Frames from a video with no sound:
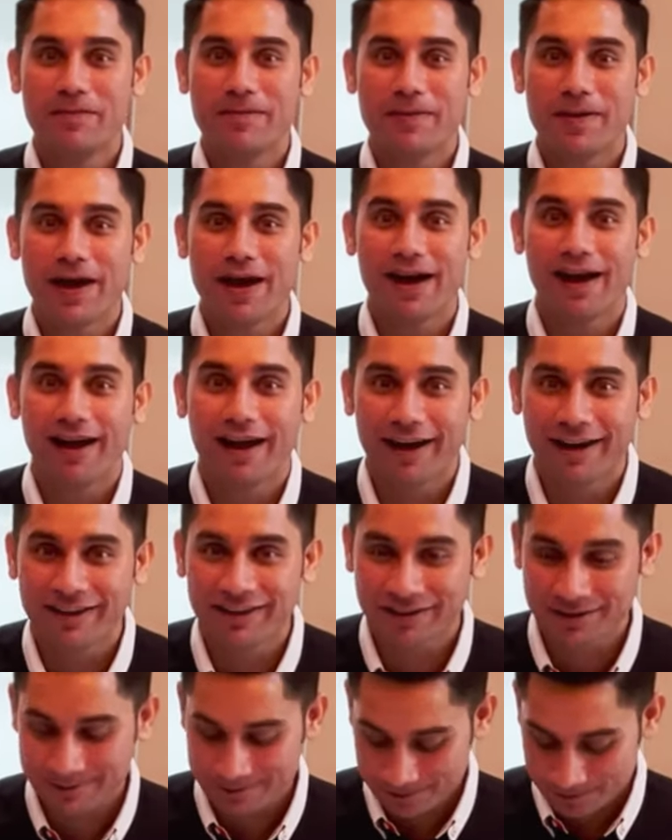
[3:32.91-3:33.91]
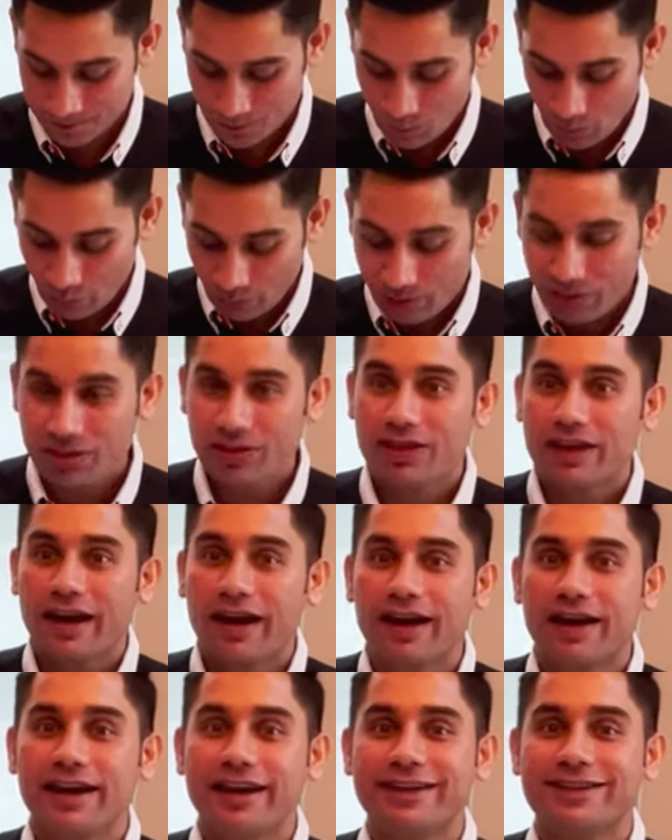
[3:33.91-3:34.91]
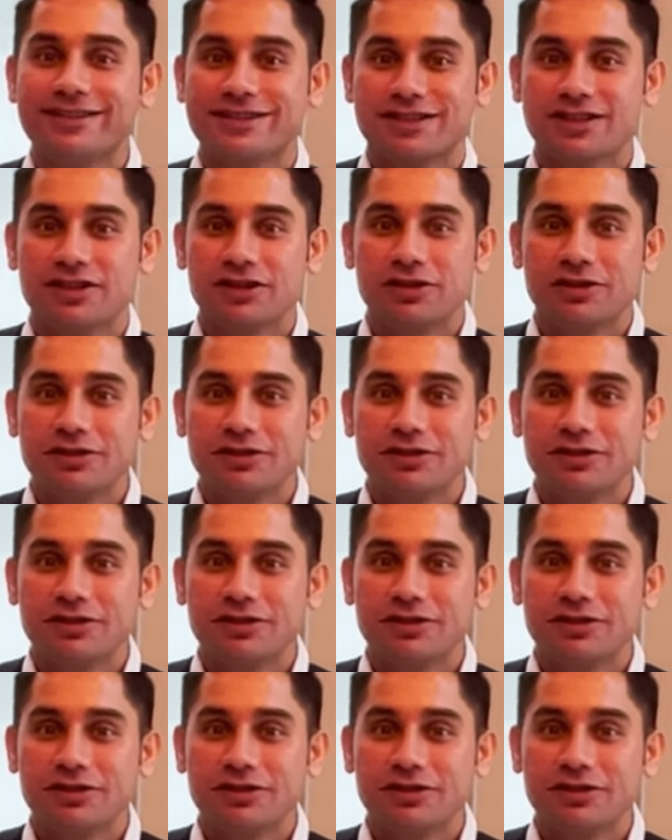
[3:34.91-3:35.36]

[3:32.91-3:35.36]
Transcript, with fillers: Man, it's